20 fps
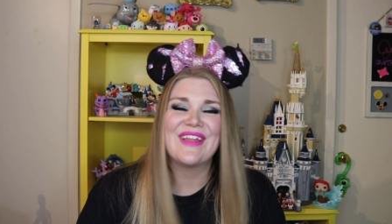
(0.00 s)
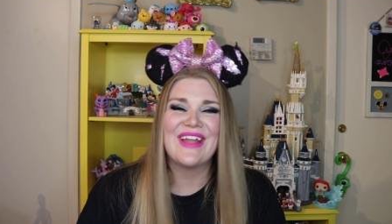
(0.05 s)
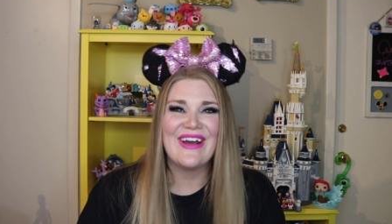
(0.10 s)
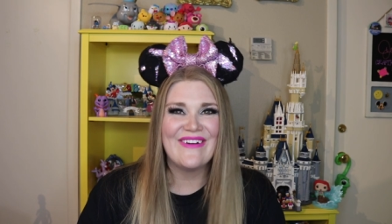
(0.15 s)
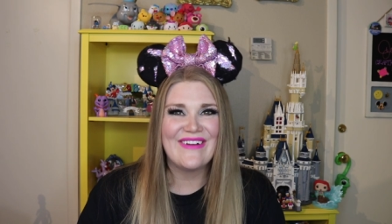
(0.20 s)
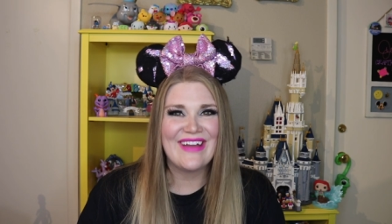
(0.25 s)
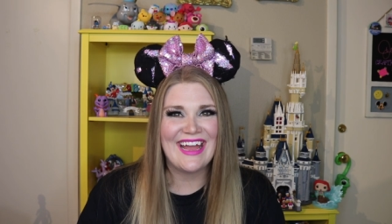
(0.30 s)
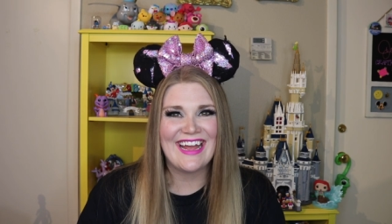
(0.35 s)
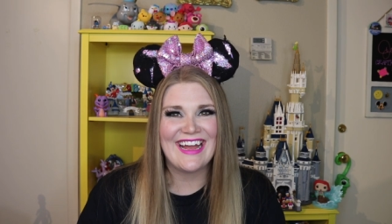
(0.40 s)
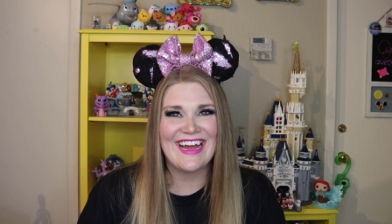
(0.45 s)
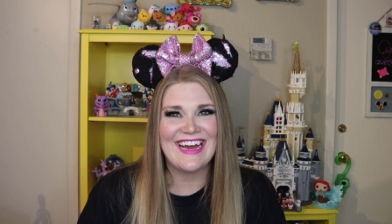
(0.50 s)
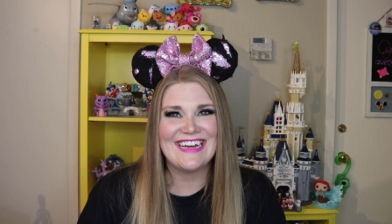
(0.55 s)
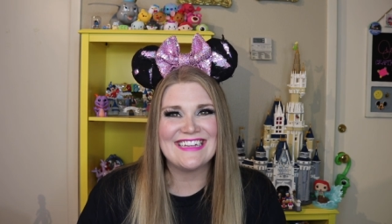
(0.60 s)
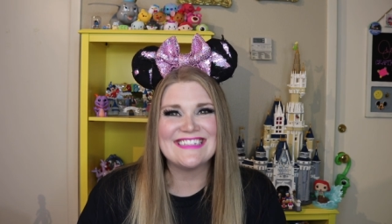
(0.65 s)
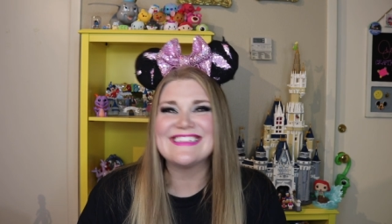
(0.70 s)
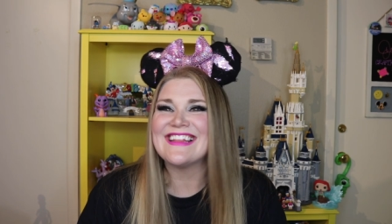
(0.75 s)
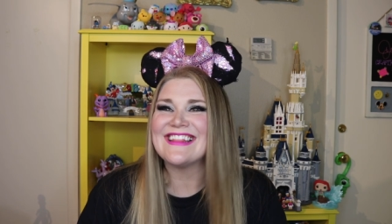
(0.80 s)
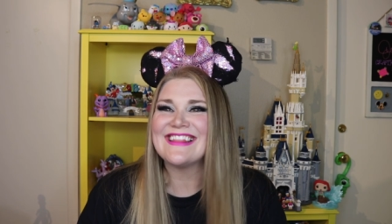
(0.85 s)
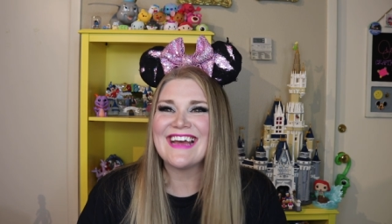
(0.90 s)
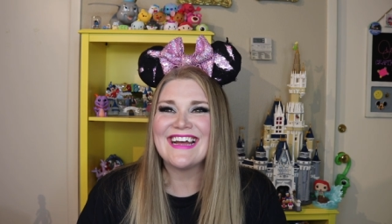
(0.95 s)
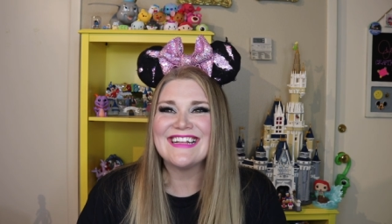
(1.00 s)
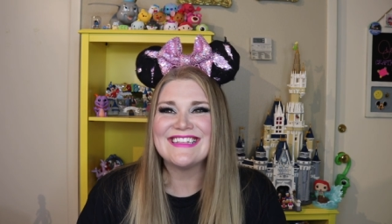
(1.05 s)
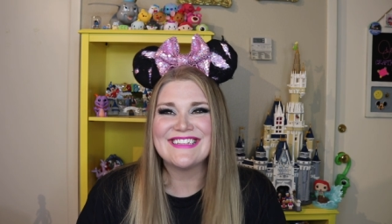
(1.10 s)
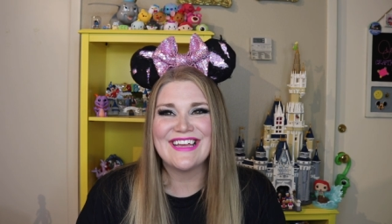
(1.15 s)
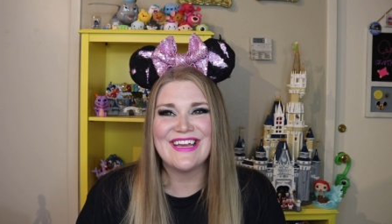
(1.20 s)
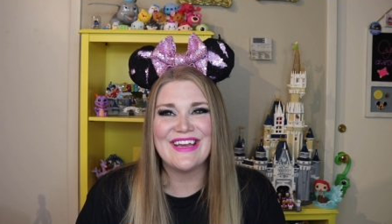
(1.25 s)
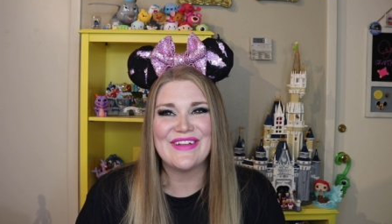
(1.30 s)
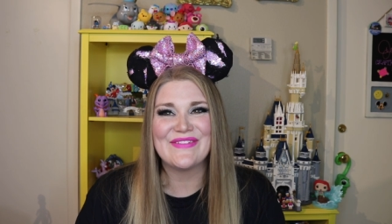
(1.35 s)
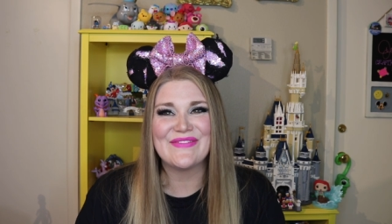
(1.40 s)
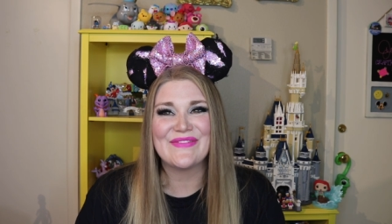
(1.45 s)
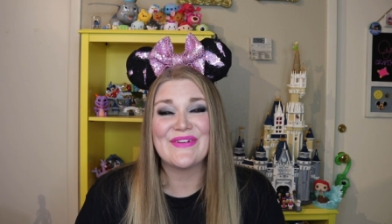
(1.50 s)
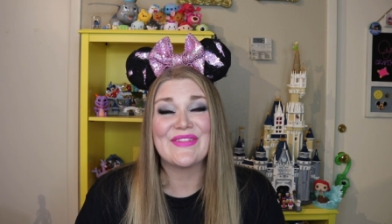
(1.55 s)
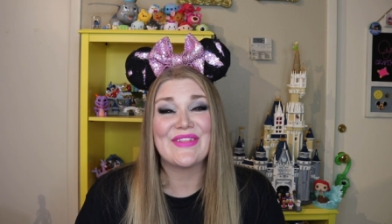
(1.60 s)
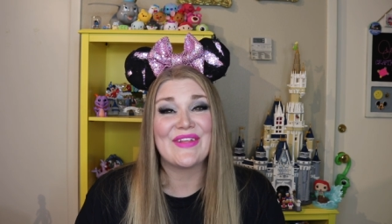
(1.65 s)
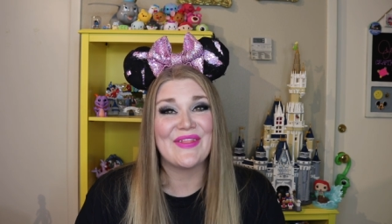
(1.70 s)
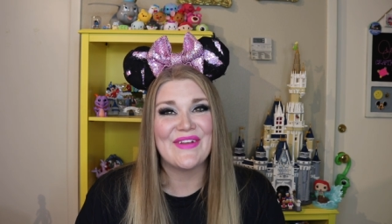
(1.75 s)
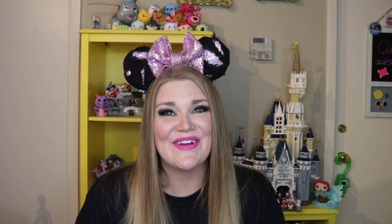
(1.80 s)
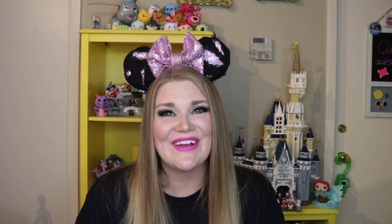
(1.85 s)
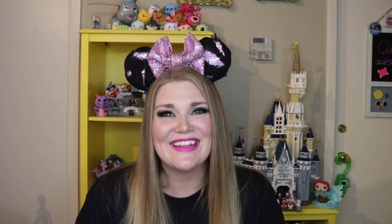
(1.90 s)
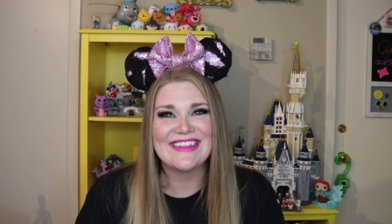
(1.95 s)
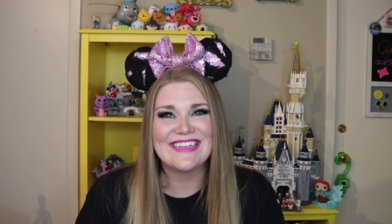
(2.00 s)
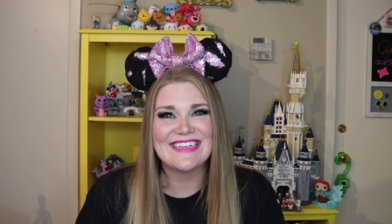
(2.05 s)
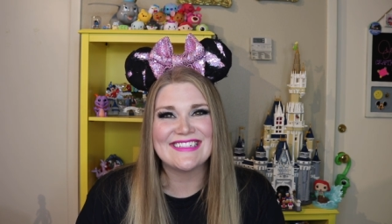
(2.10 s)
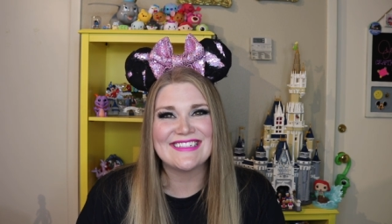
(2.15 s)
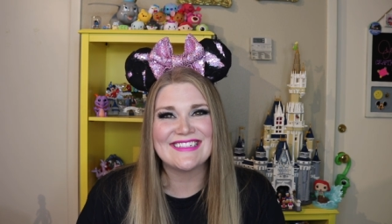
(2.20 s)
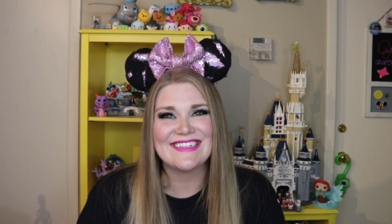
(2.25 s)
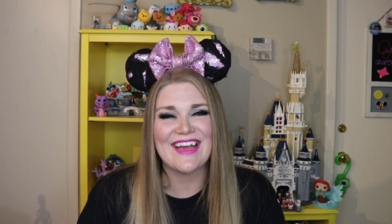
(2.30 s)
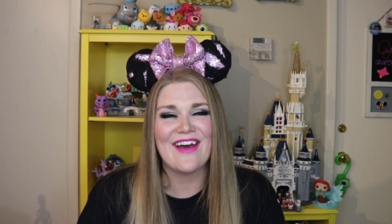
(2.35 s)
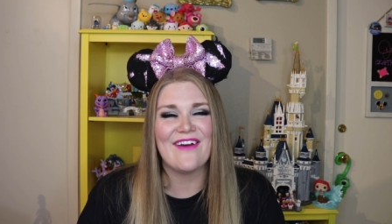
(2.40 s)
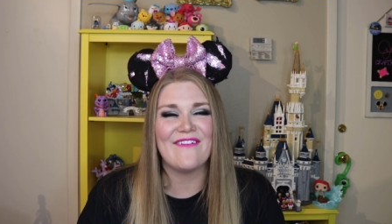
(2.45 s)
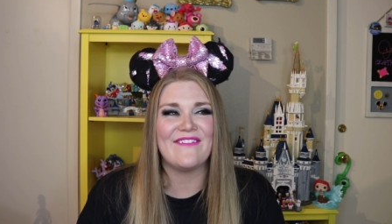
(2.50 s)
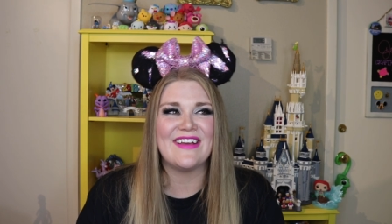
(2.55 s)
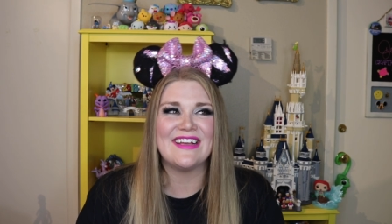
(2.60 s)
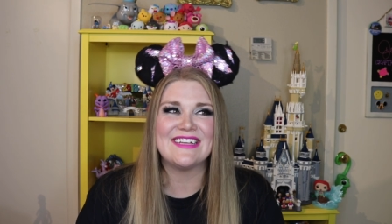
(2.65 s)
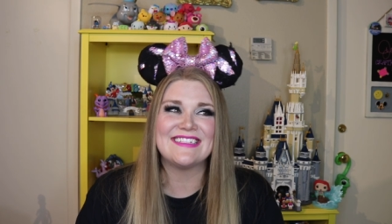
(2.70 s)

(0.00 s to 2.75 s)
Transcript: Okay guys, that's it for the Look at This Stuff,